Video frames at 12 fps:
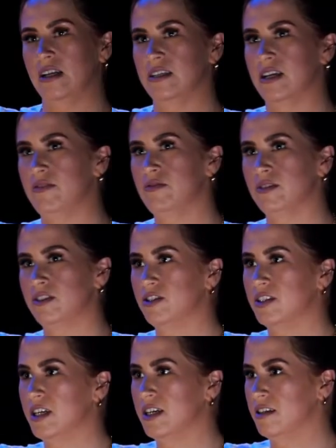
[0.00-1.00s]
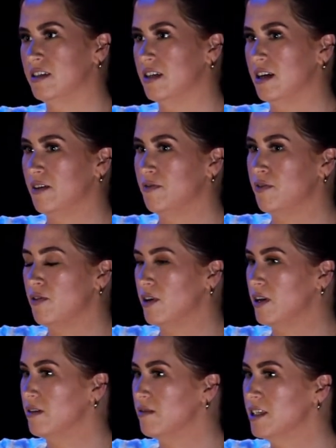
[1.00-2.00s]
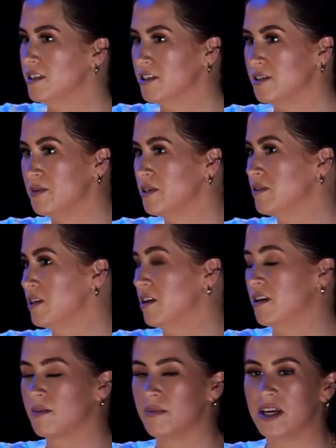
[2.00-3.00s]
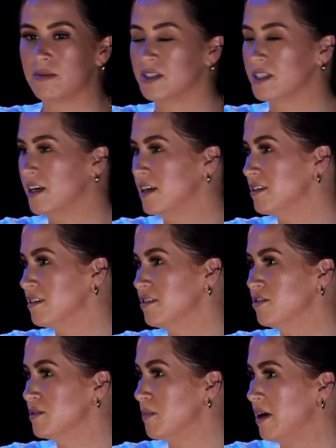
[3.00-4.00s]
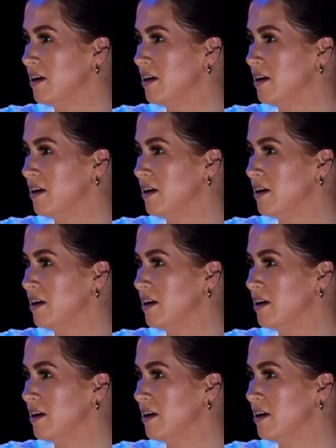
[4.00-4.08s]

everyone's just there to have fun and listen to the music. You can make mistakes, it doesn't matter.